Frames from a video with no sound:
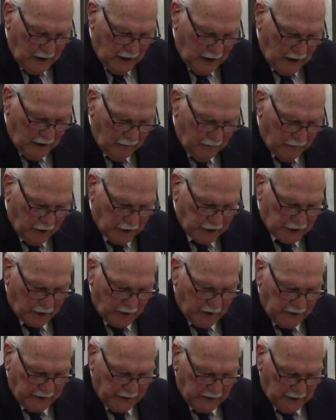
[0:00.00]
uh, 1
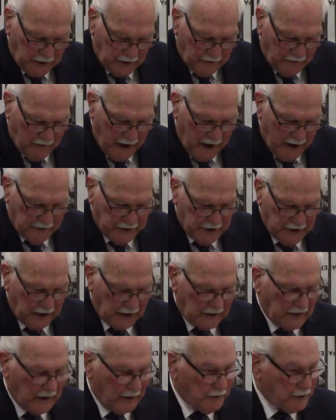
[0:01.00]
Corinthians 5,
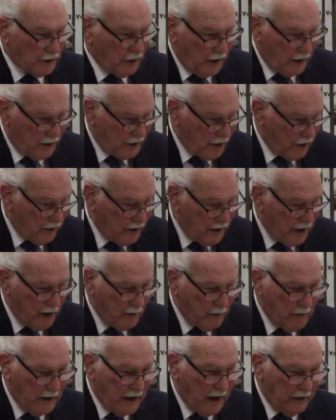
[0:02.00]
6, I was going to turn there,
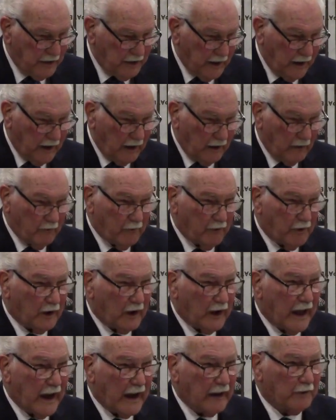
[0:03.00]
but I think for
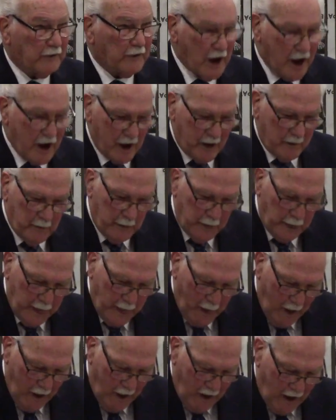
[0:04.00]
lack of time,
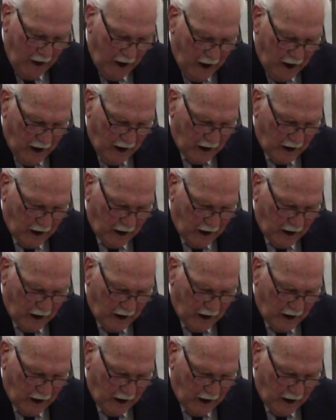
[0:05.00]
I'll